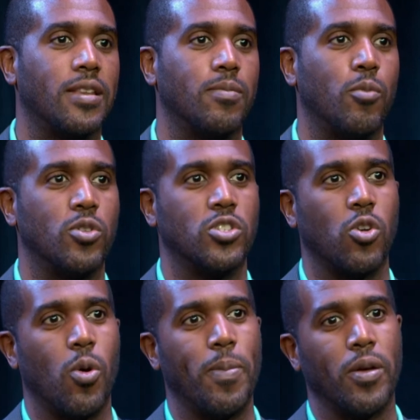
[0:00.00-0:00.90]
not more
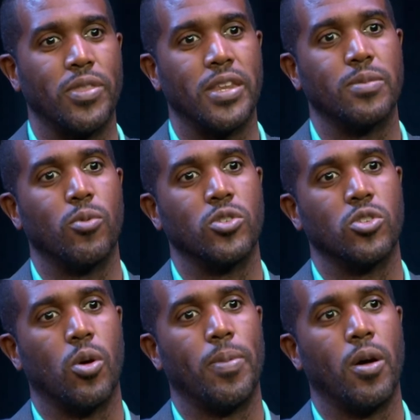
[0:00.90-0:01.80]
so about that. It's
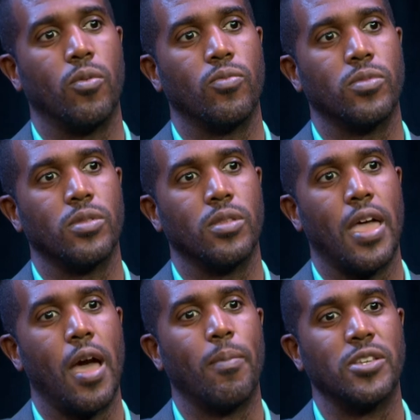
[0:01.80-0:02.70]
more so about
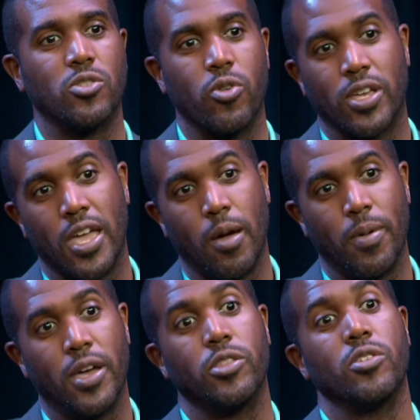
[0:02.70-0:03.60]
how my story could
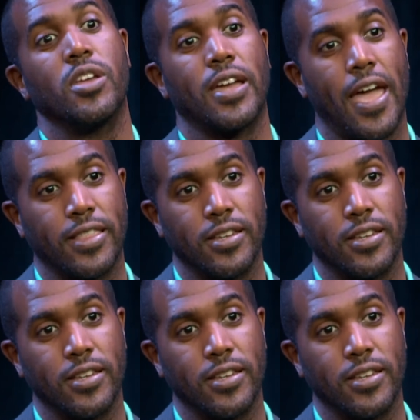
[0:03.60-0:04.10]
help other young